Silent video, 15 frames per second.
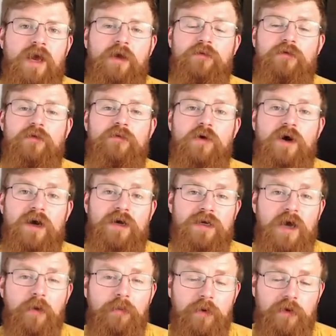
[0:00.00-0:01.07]
If you've got a
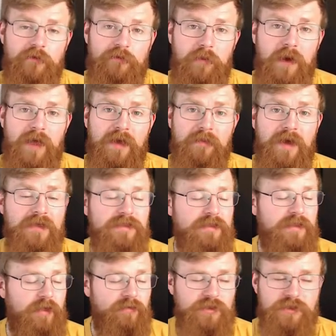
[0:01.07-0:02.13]
couple of playmats,
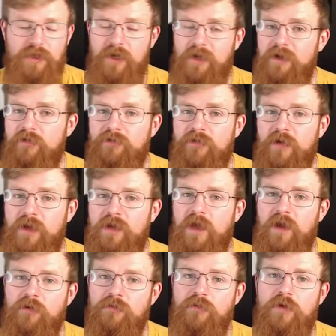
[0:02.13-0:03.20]
they'll certainly fit in
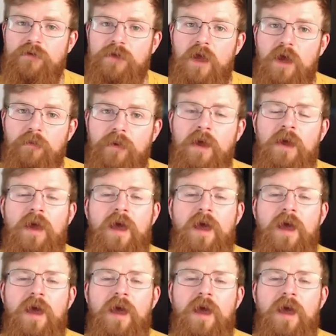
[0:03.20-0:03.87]
here rolled up.